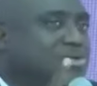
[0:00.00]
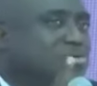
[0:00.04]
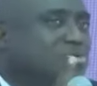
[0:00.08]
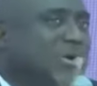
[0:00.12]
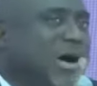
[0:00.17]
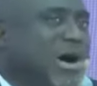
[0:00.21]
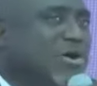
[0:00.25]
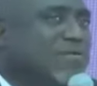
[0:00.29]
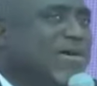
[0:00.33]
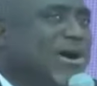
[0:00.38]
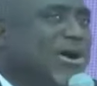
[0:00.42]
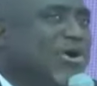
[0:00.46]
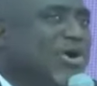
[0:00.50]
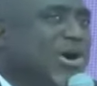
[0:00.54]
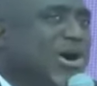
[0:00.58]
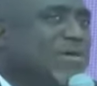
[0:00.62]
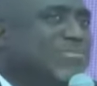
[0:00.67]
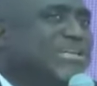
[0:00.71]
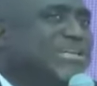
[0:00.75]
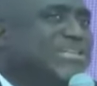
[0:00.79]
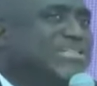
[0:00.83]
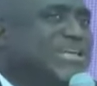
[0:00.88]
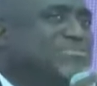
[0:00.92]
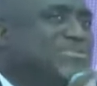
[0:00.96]
to
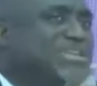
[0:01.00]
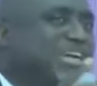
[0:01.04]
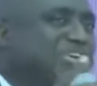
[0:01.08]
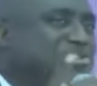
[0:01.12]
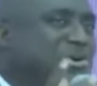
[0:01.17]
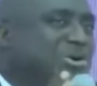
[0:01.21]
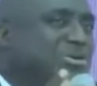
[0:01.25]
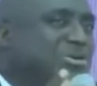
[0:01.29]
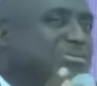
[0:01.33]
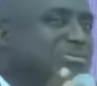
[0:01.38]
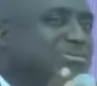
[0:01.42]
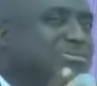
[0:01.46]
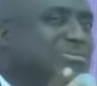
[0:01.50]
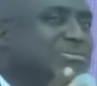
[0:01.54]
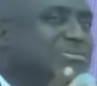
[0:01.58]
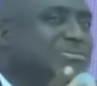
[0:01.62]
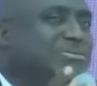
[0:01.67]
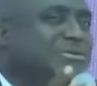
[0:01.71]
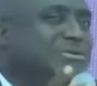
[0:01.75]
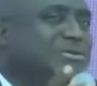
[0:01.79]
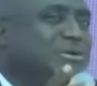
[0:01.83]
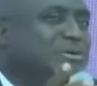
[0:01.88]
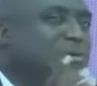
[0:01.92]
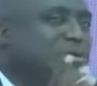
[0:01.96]
overcome the temptation
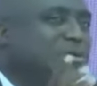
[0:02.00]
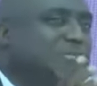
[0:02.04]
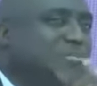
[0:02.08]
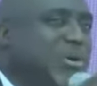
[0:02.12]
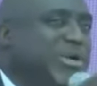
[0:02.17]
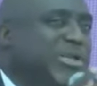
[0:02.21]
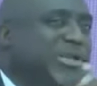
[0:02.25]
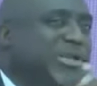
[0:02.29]
with